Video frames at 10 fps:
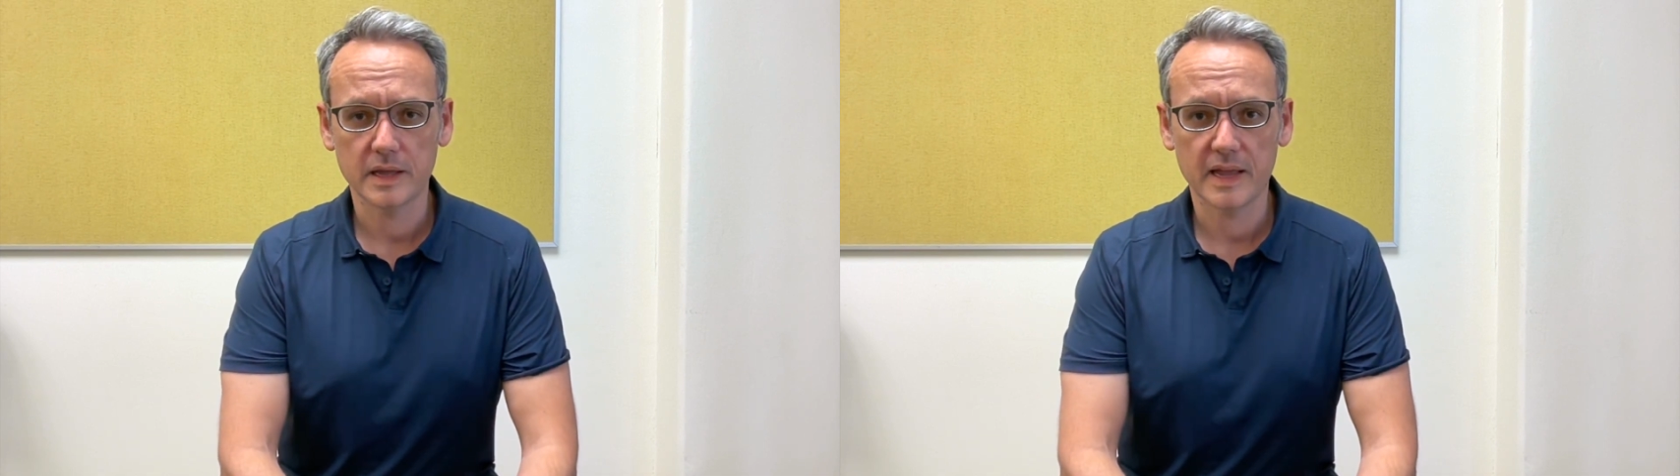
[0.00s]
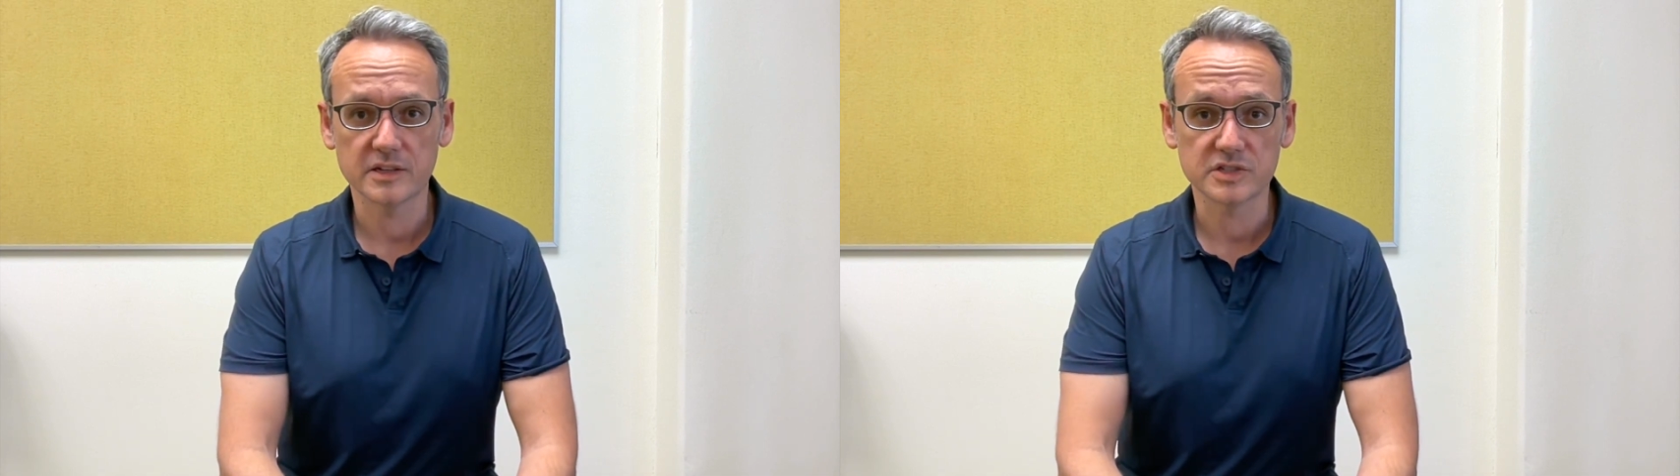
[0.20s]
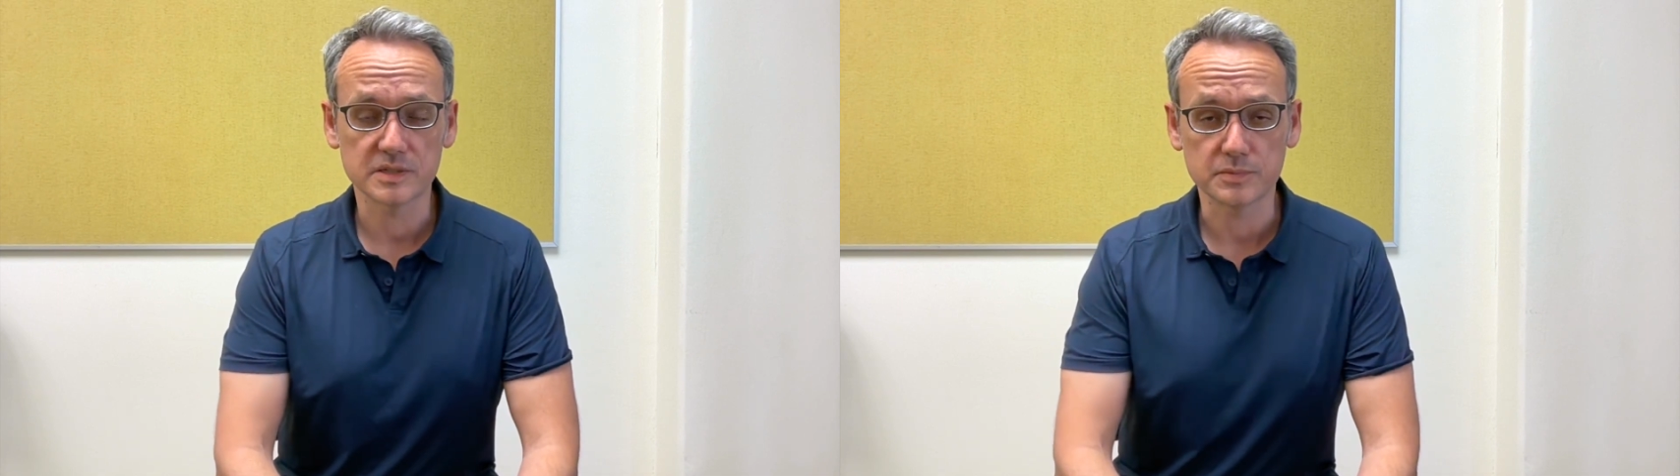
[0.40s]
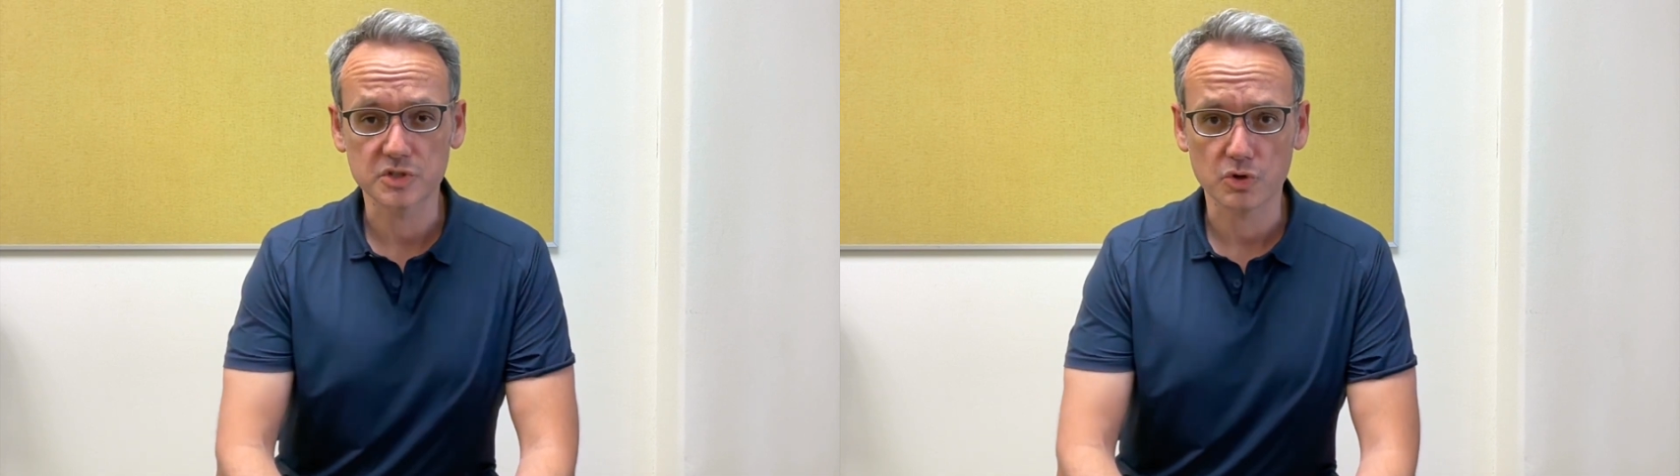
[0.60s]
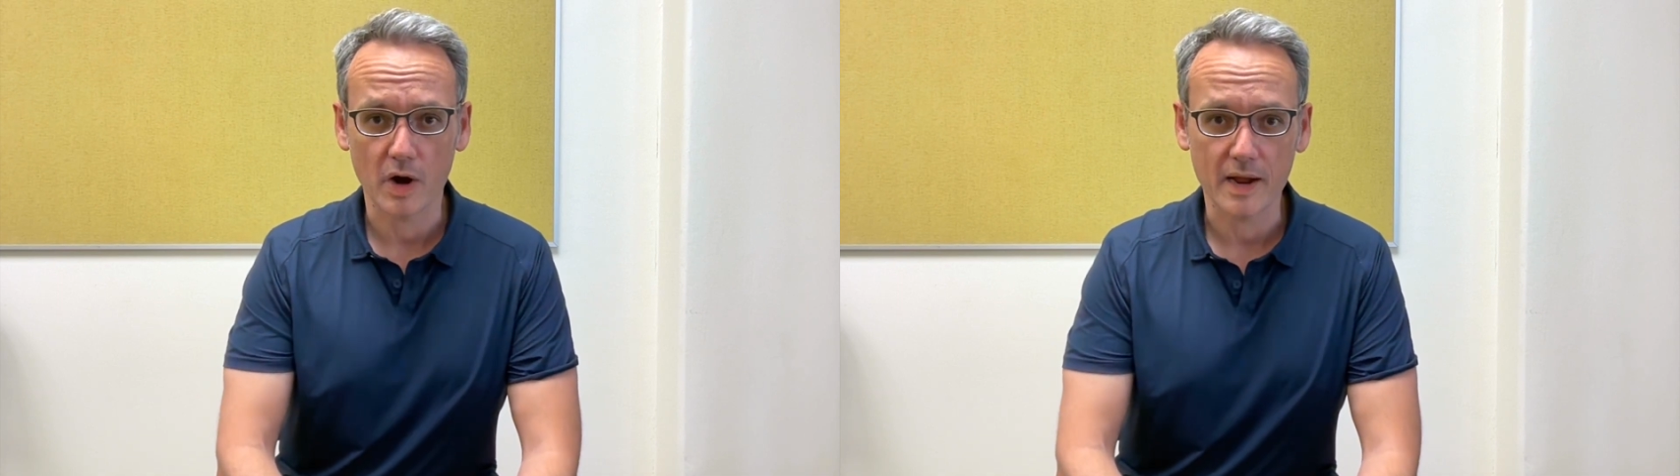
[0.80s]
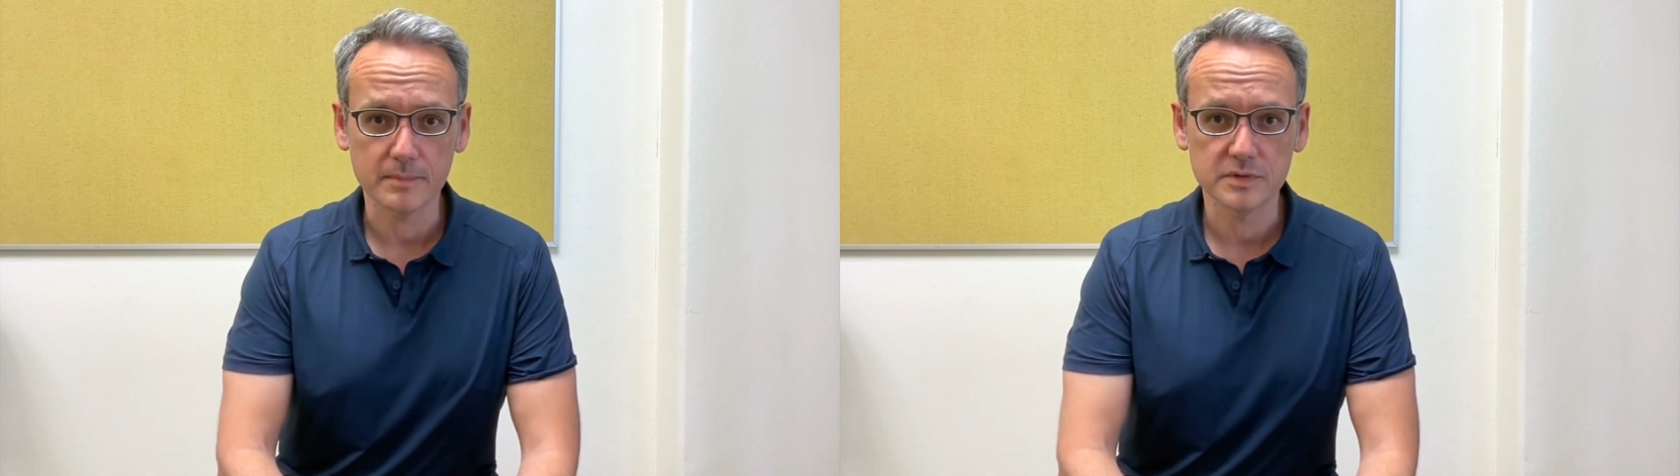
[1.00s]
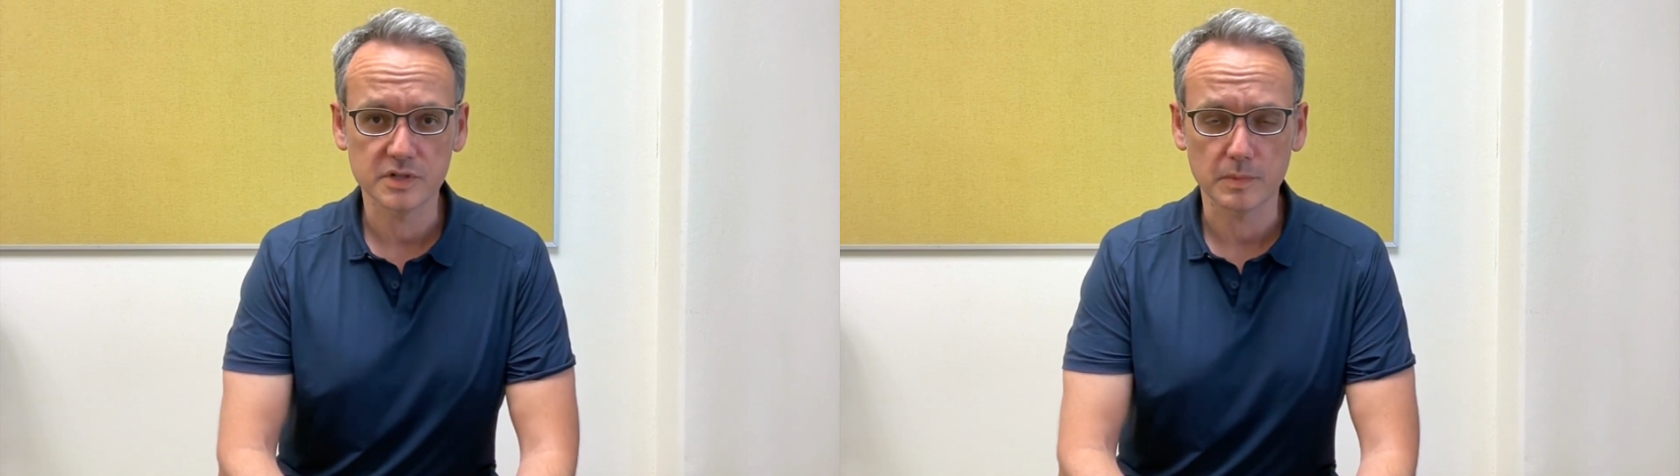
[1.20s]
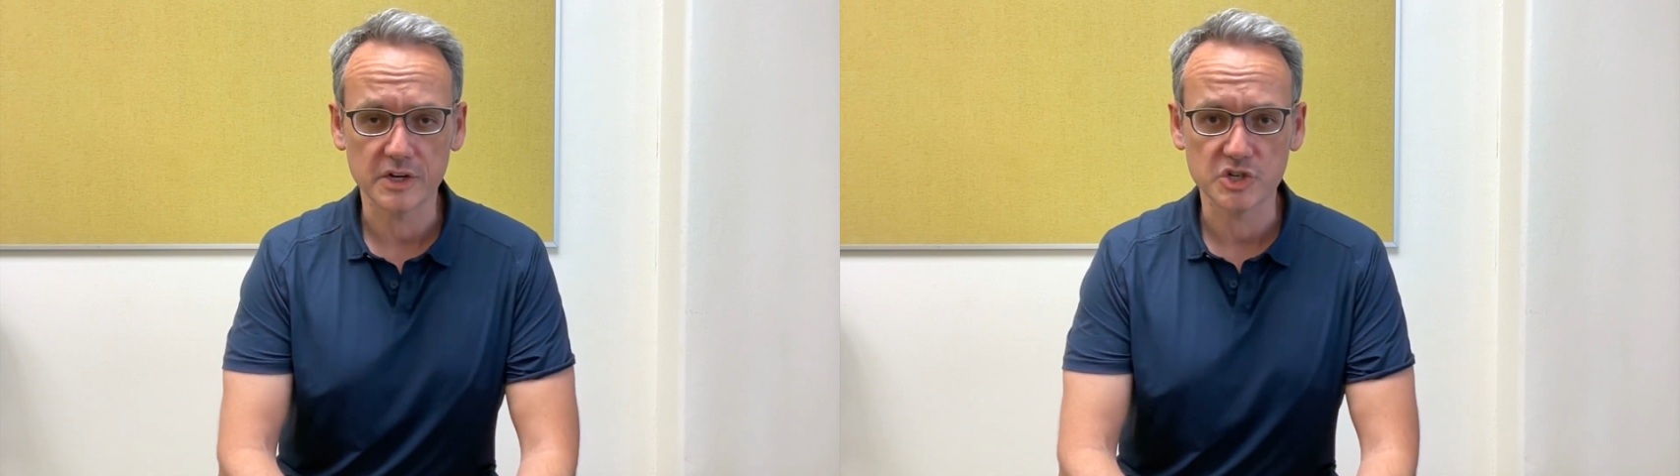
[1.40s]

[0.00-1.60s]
and subscribe to my